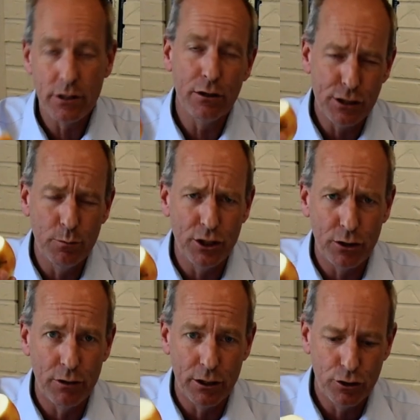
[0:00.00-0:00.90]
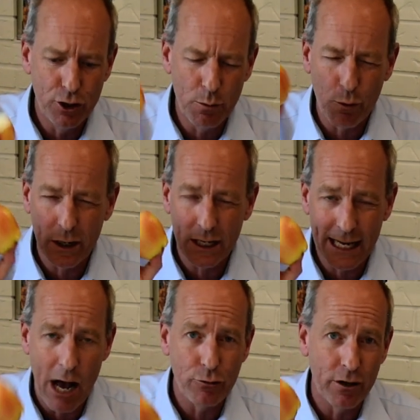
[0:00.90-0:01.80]
There's some sugar in here too, but we're going to
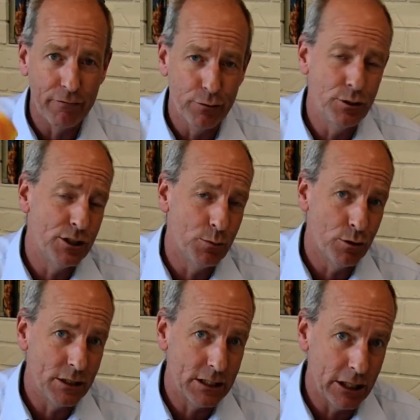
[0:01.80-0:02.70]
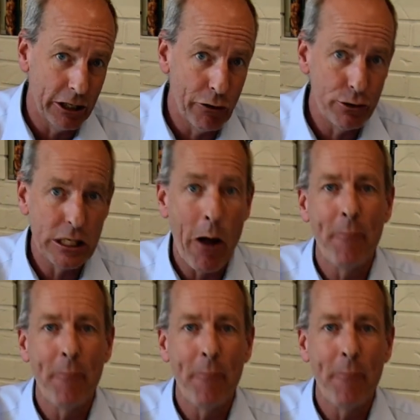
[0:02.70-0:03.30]
count on fruits as mostly cellulose.